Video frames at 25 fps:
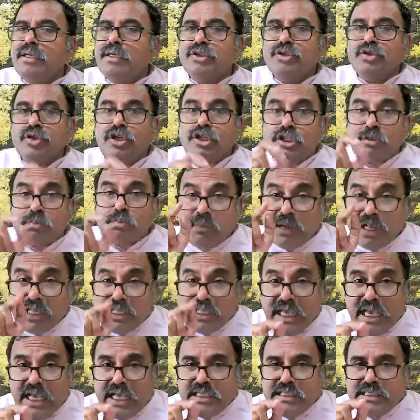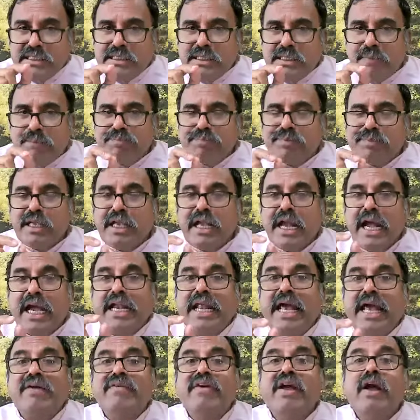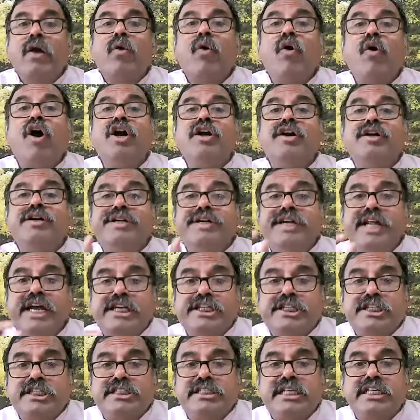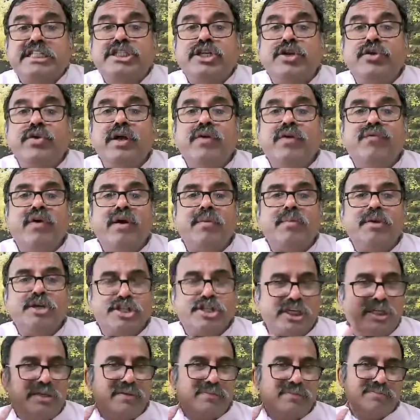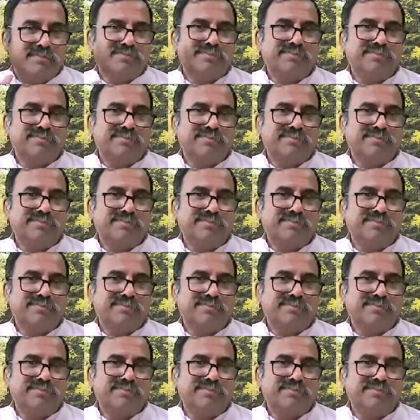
So Smritis can have a context-sensitive information.